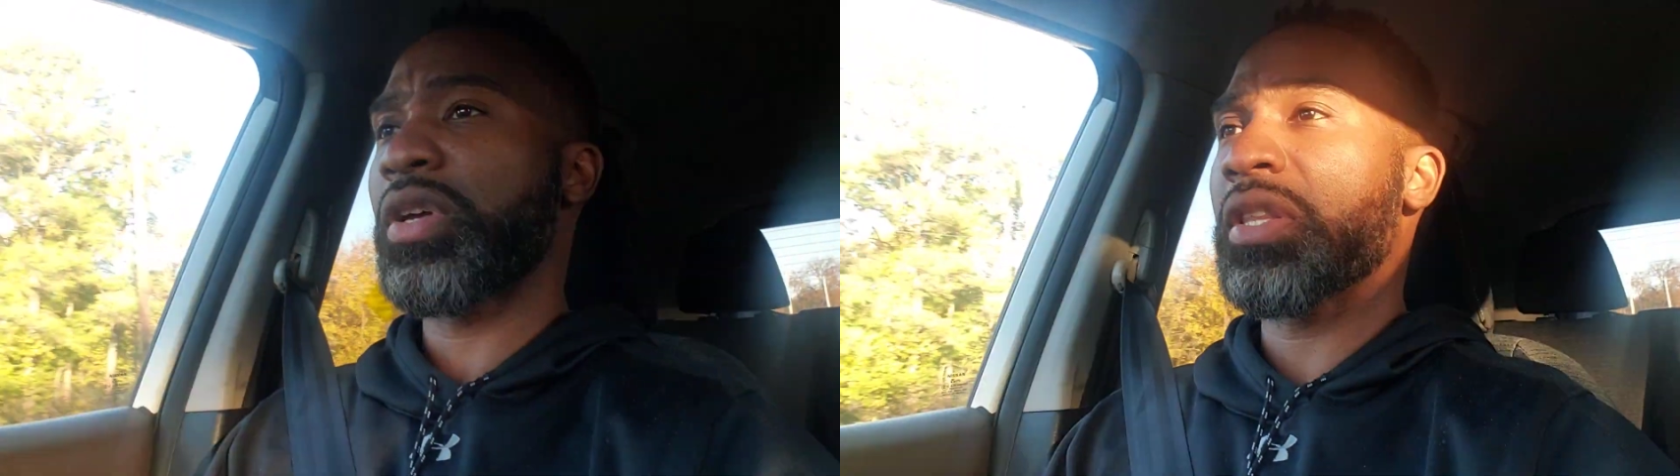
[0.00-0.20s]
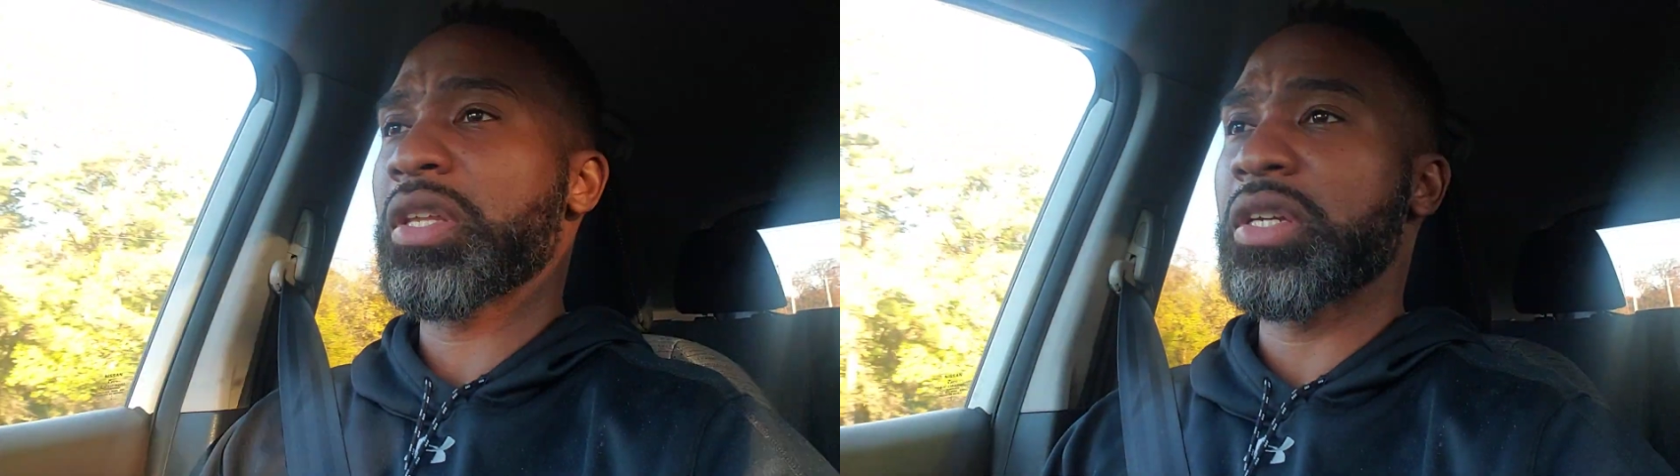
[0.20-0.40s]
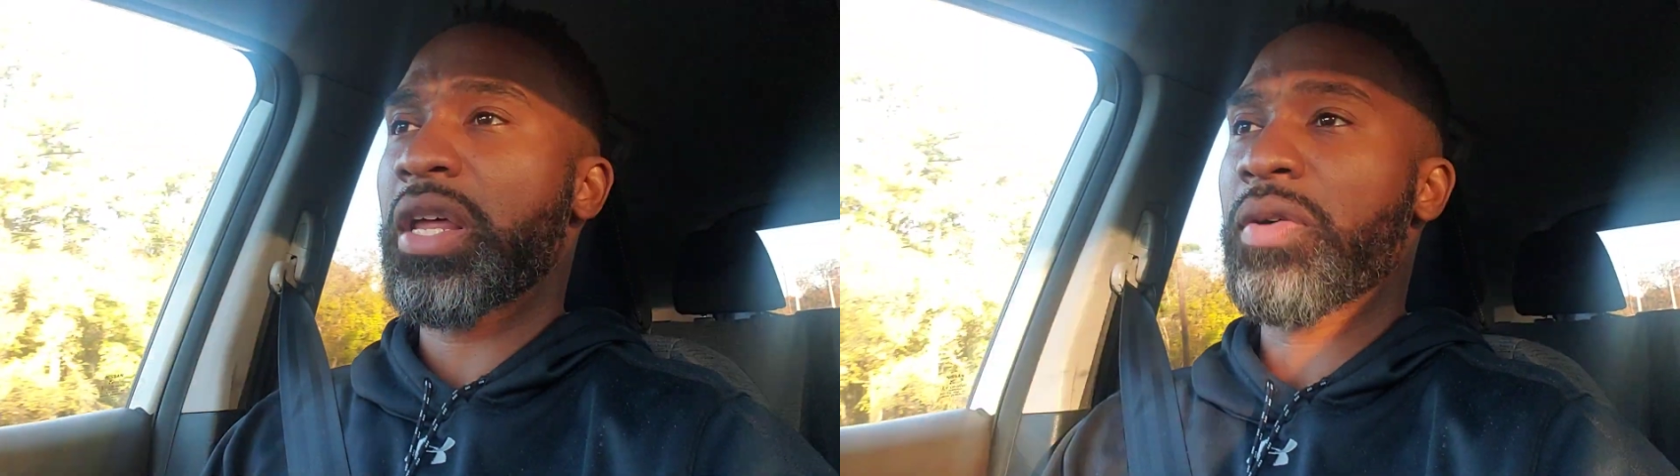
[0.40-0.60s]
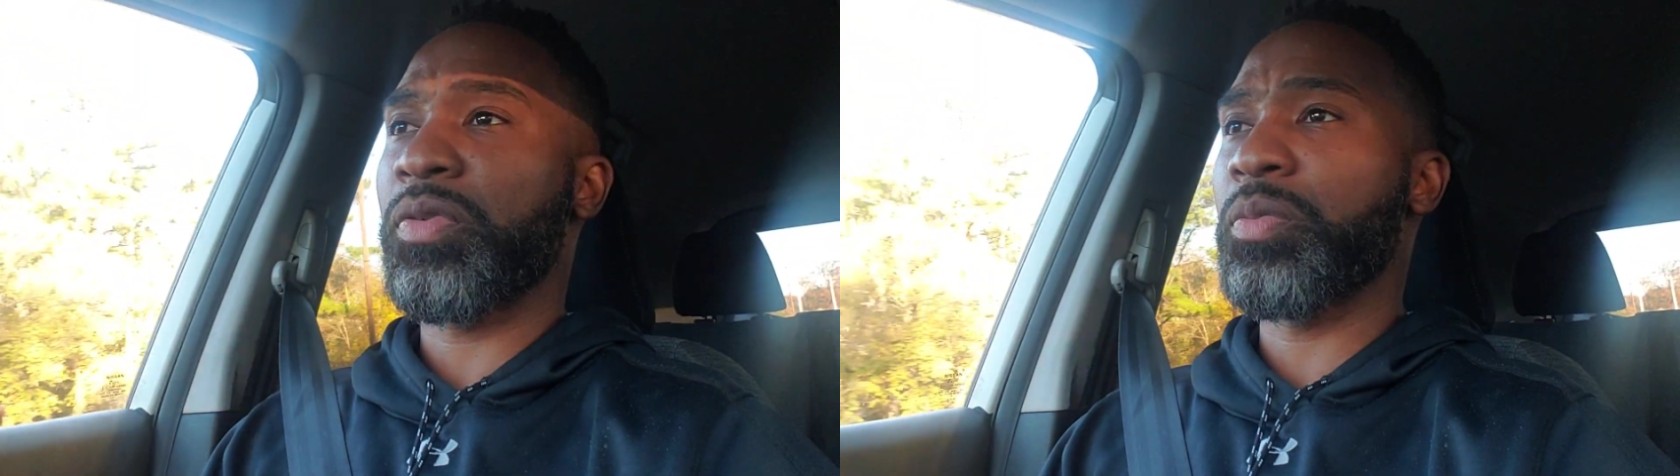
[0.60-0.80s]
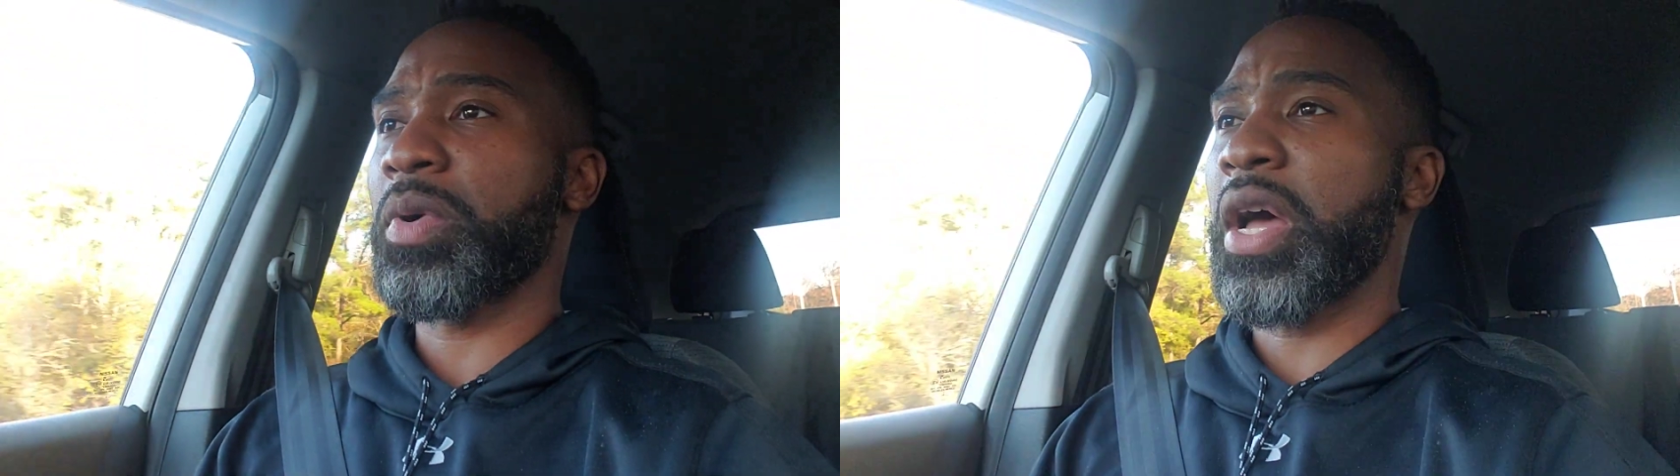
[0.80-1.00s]
at the end of that,
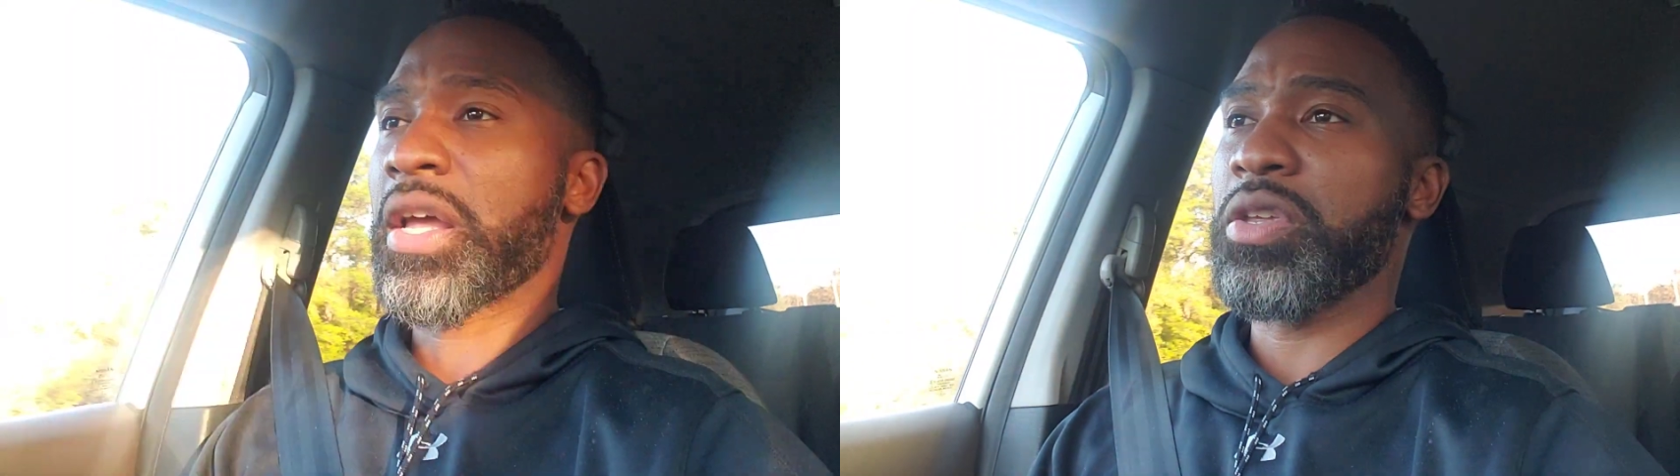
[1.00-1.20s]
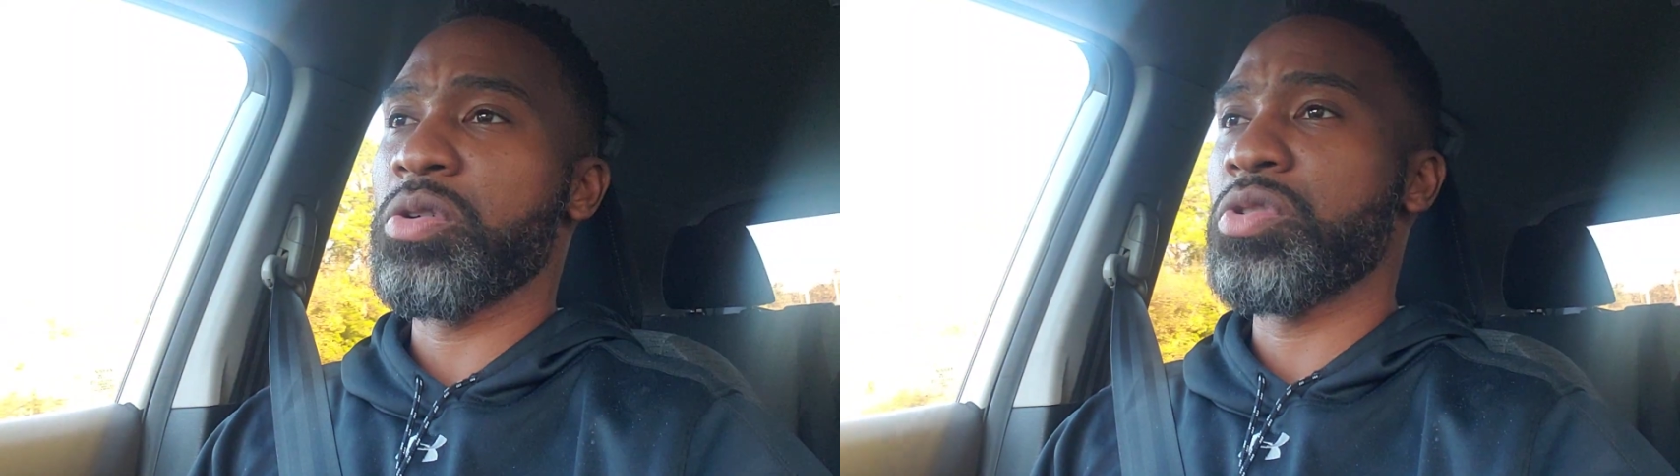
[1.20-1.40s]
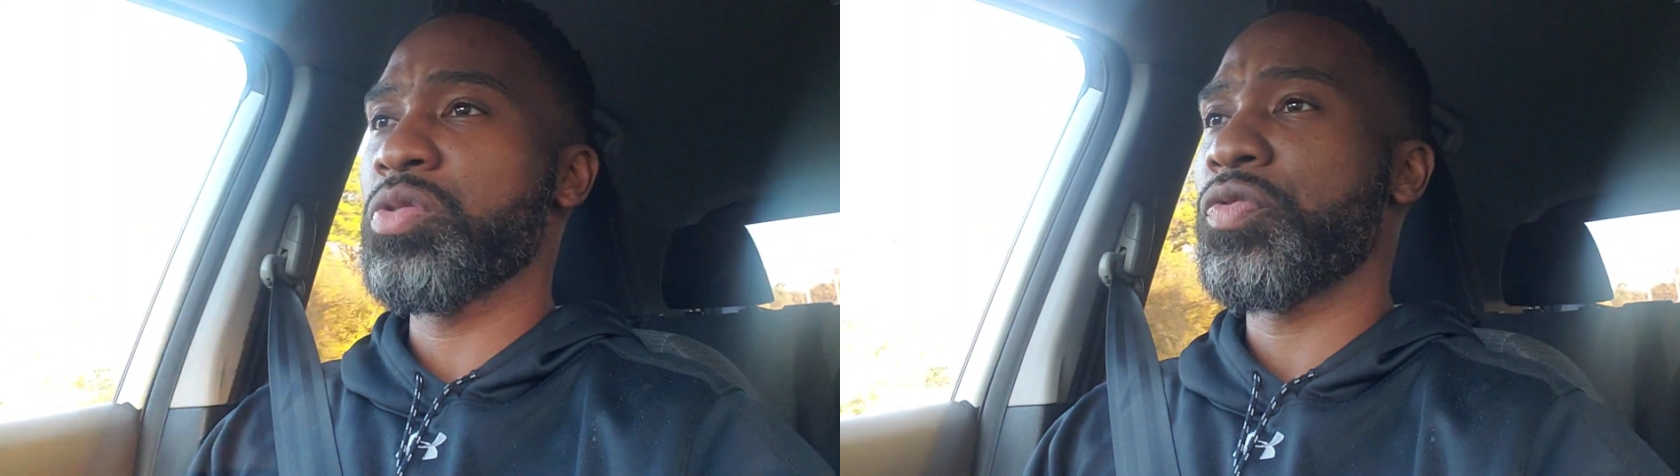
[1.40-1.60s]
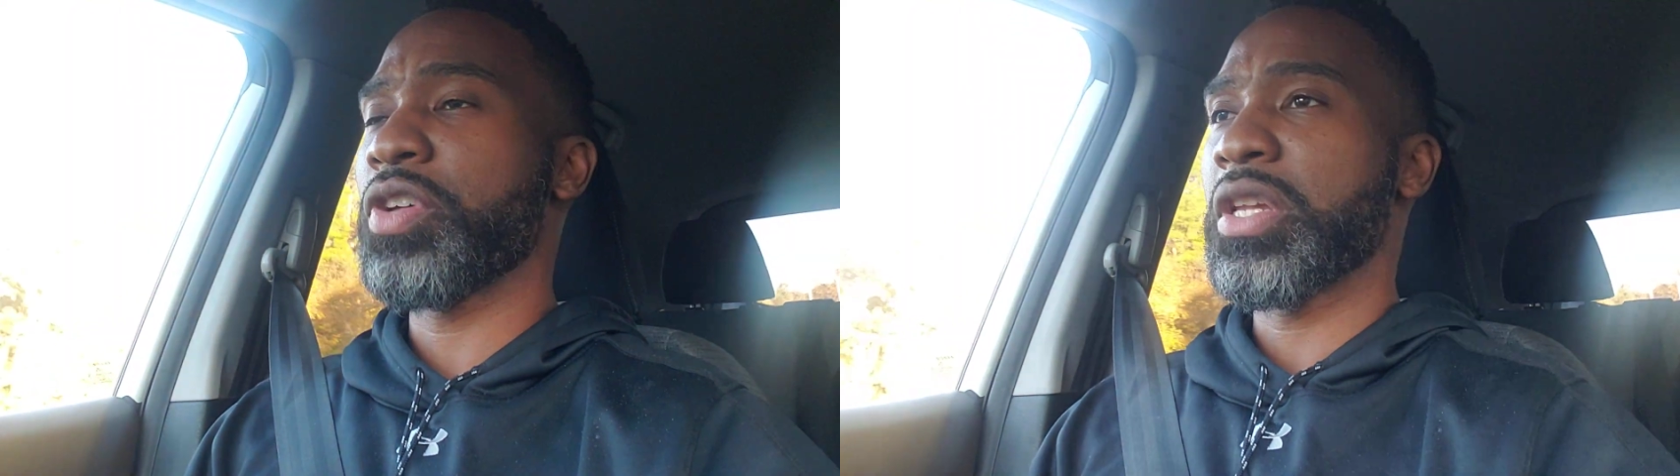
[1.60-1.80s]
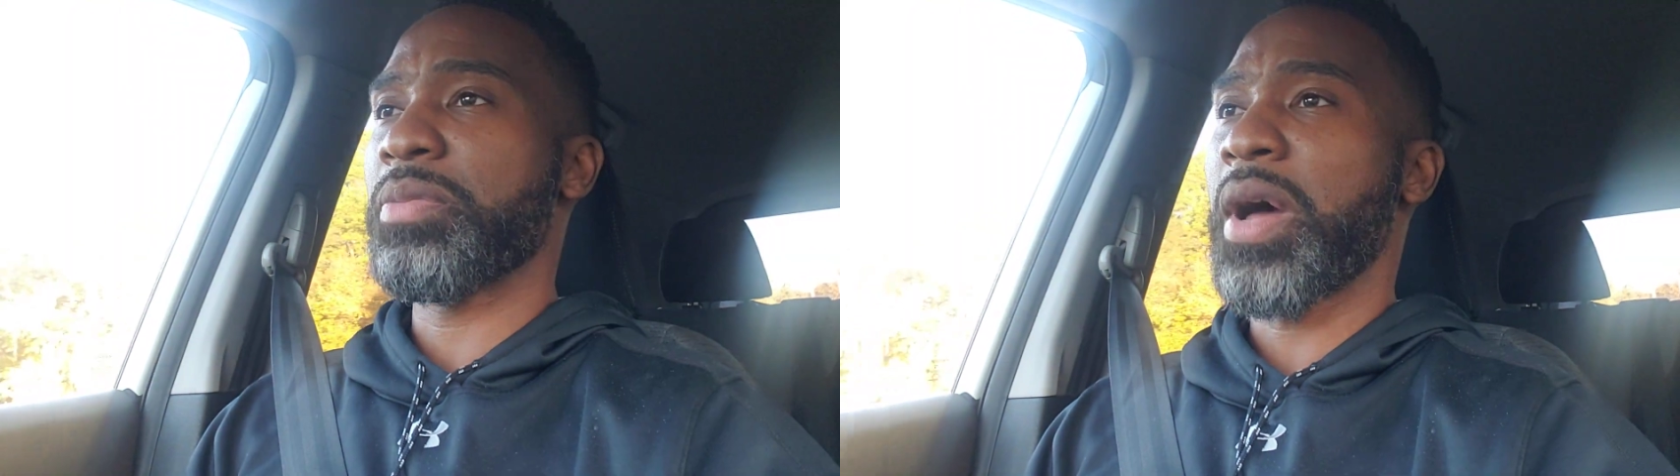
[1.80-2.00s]
from how you
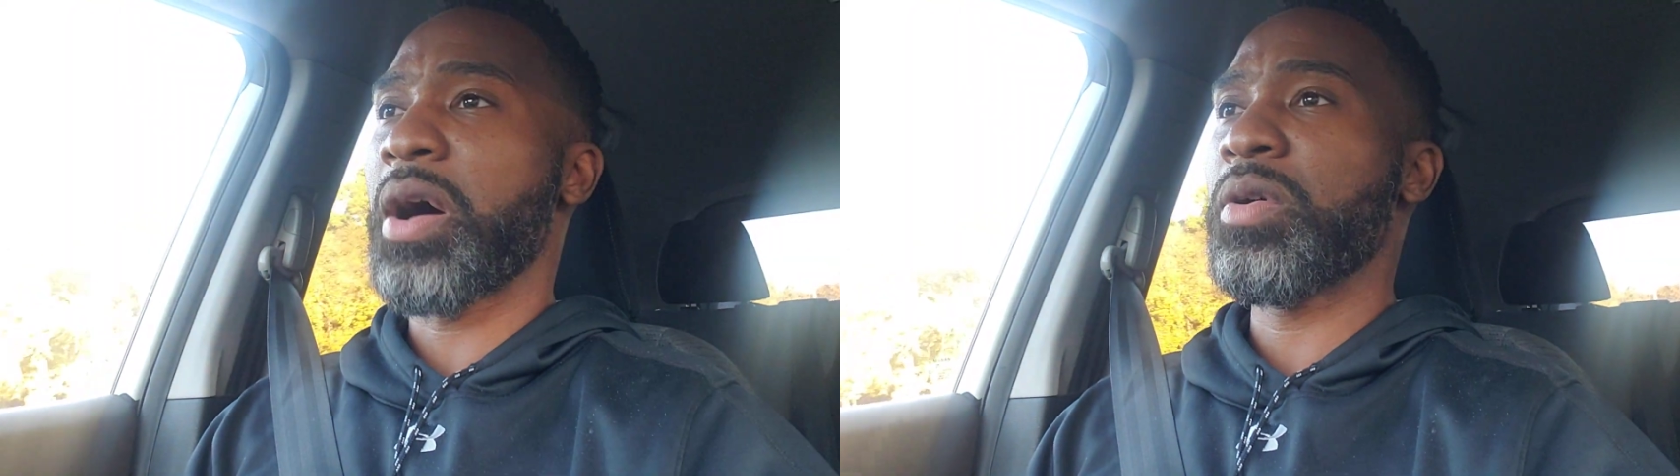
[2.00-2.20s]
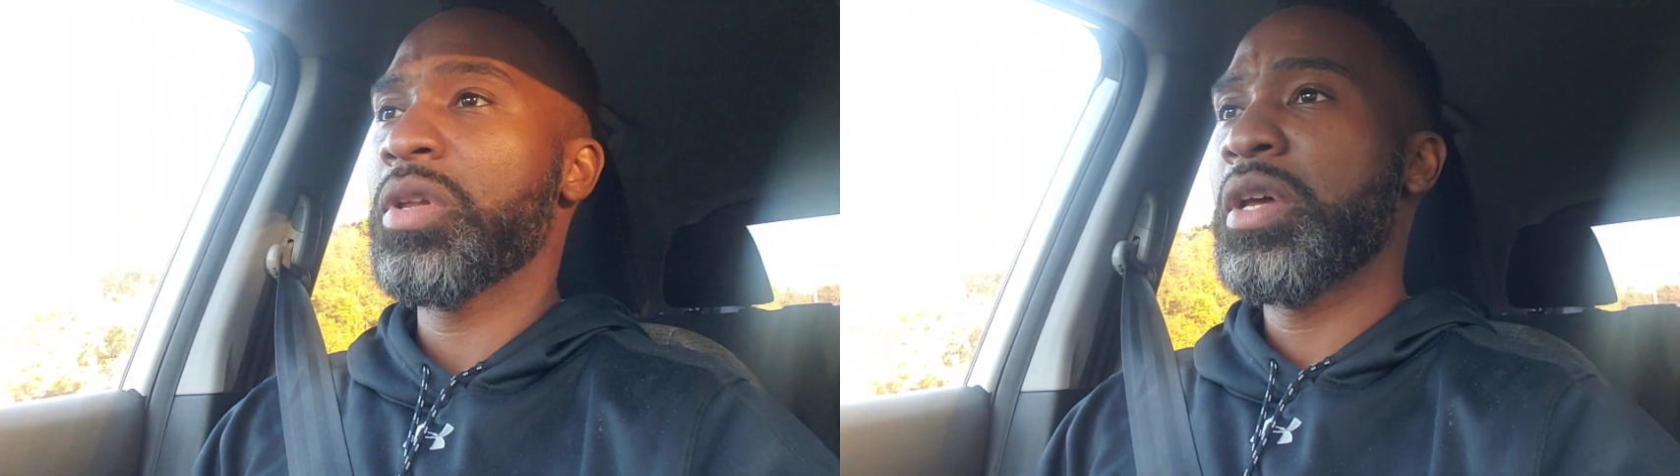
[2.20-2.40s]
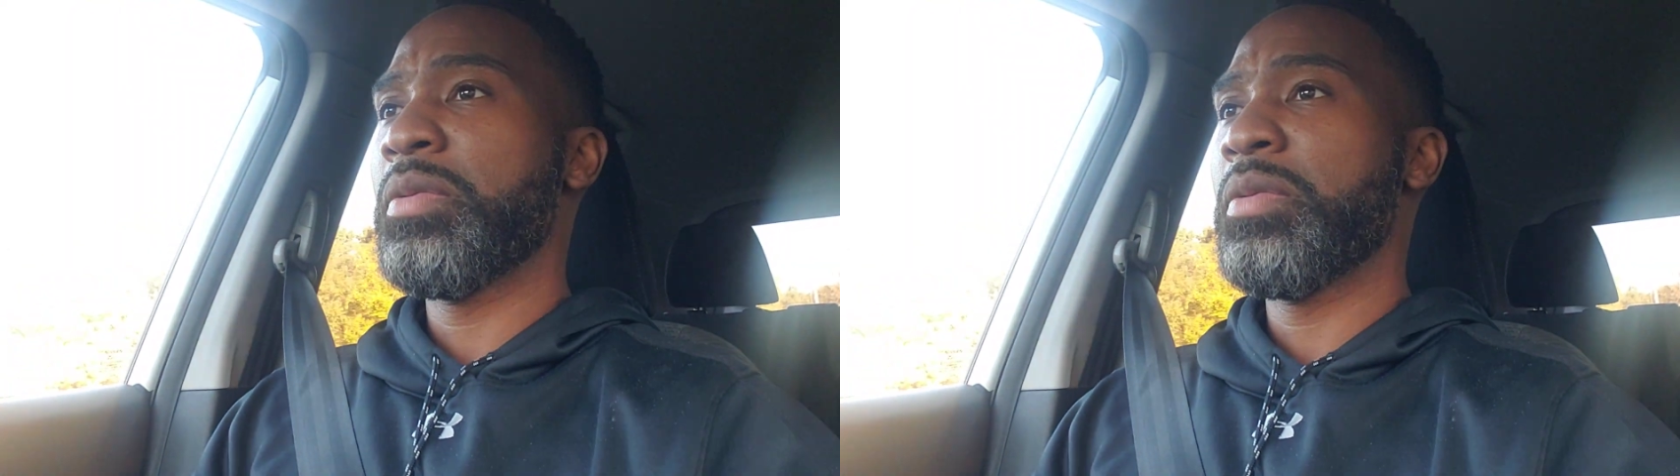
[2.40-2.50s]
feel about